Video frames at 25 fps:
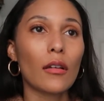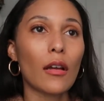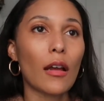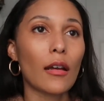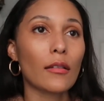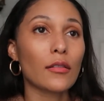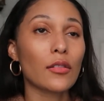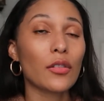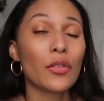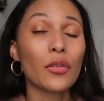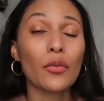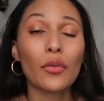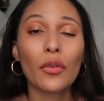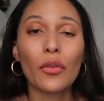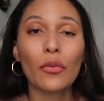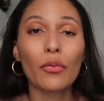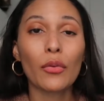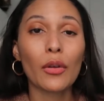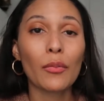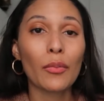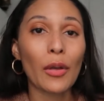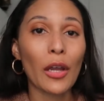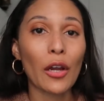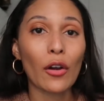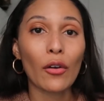a two to
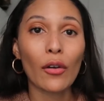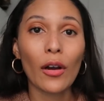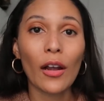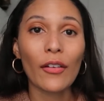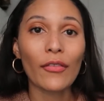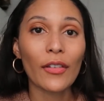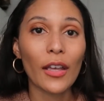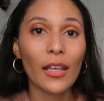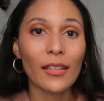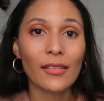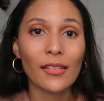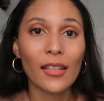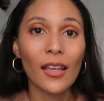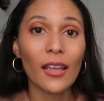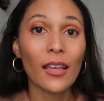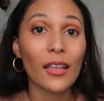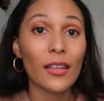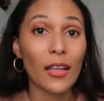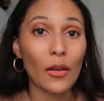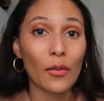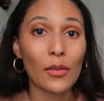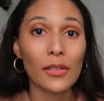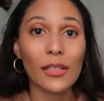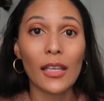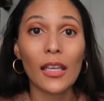three paragraph essay.
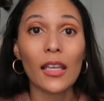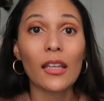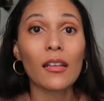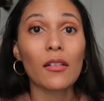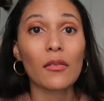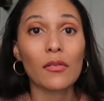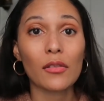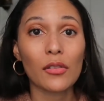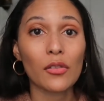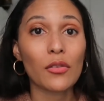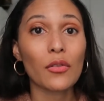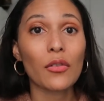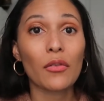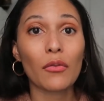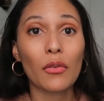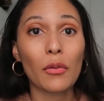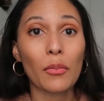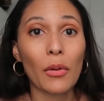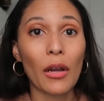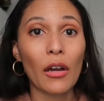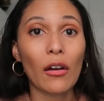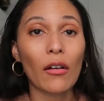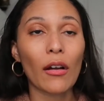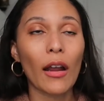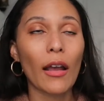That was it. It was two to three
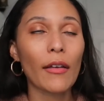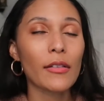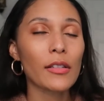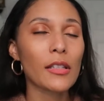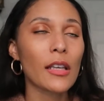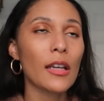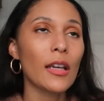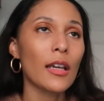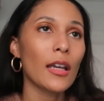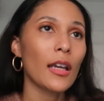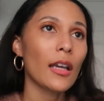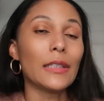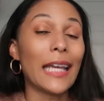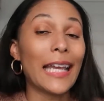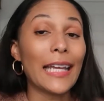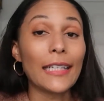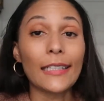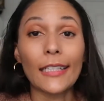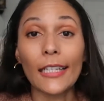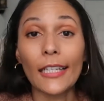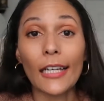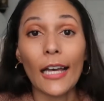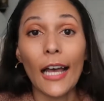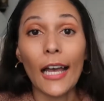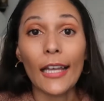paragraphs, and
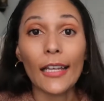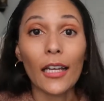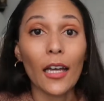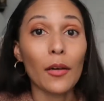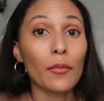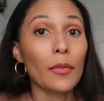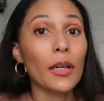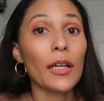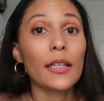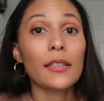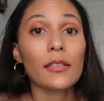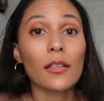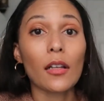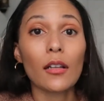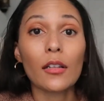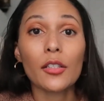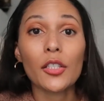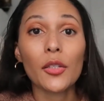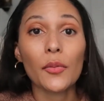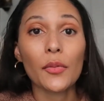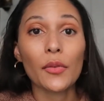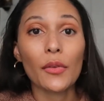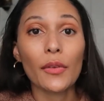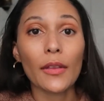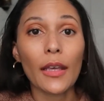uh, I got my
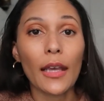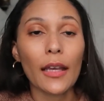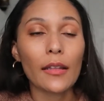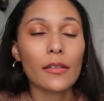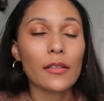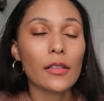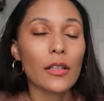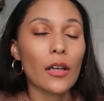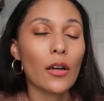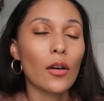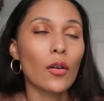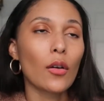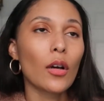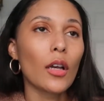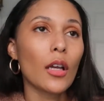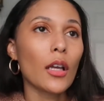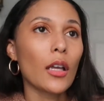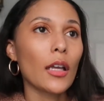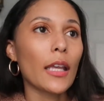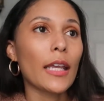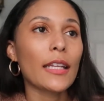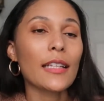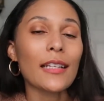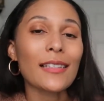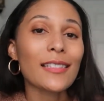scholarships with that. So
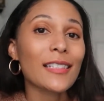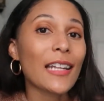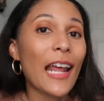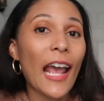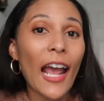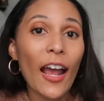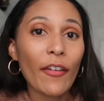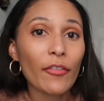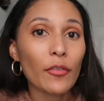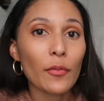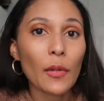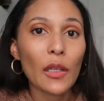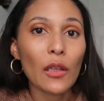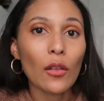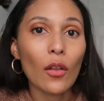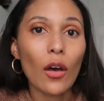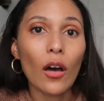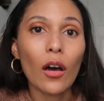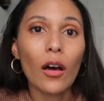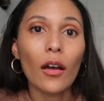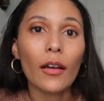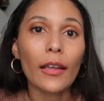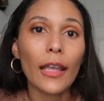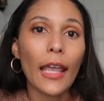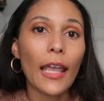it doesn't have to be
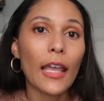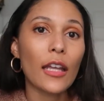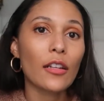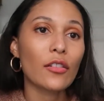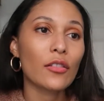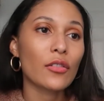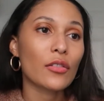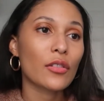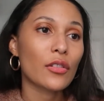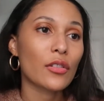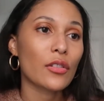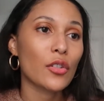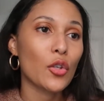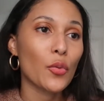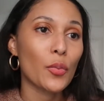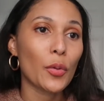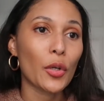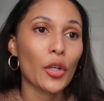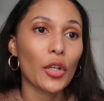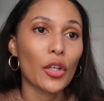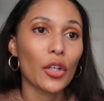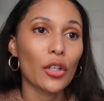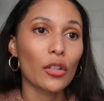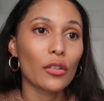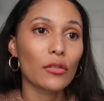long and
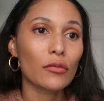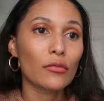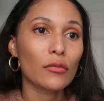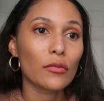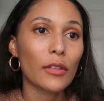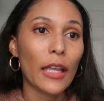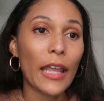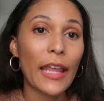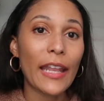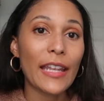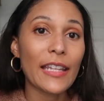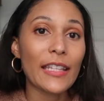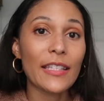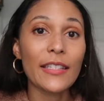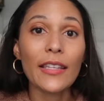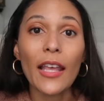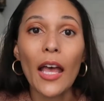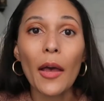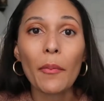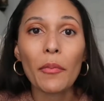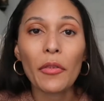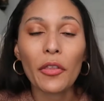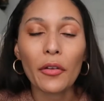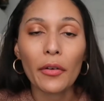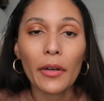super in
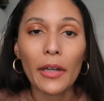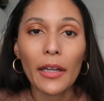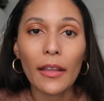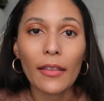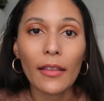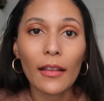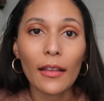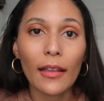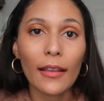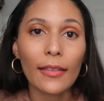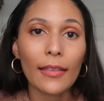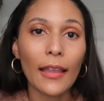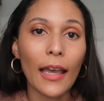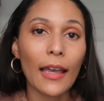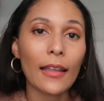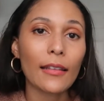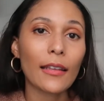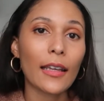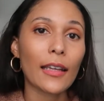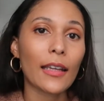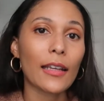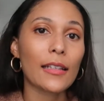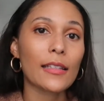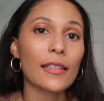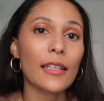depth or anything like that.
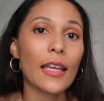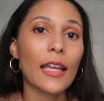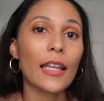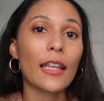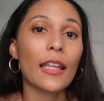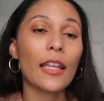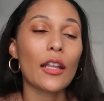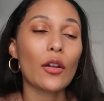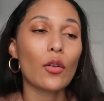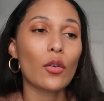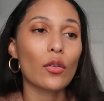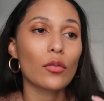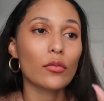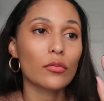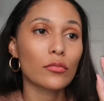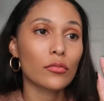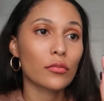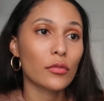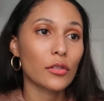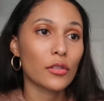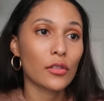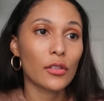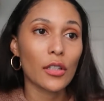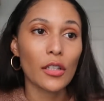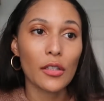Like I said, it'll
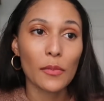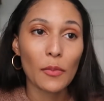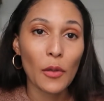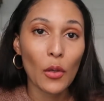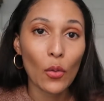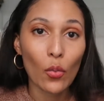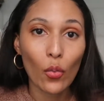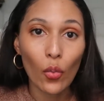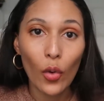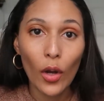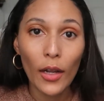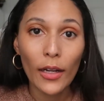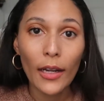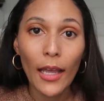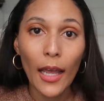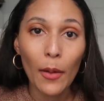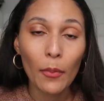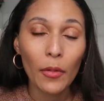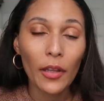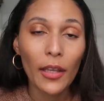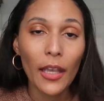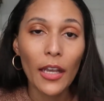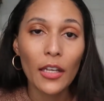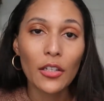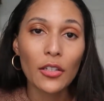just be one
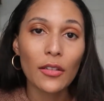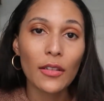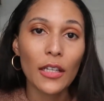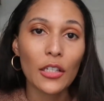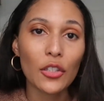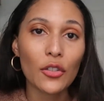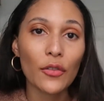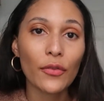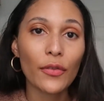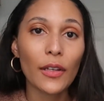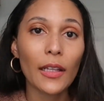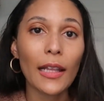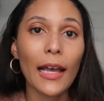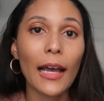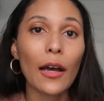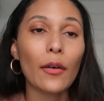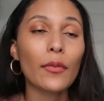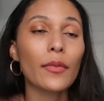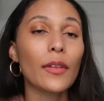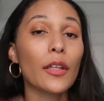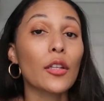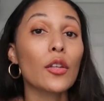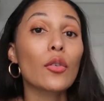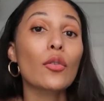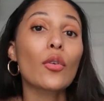application that you fill out,
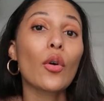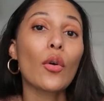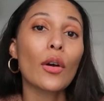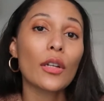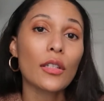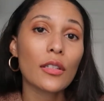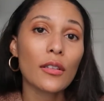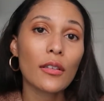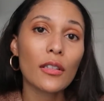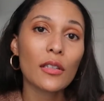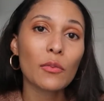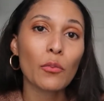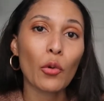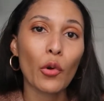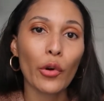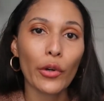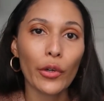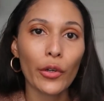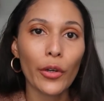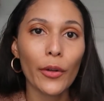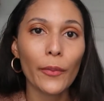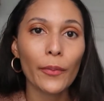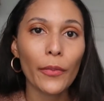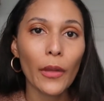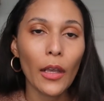then you go into this
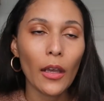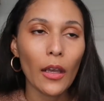portal,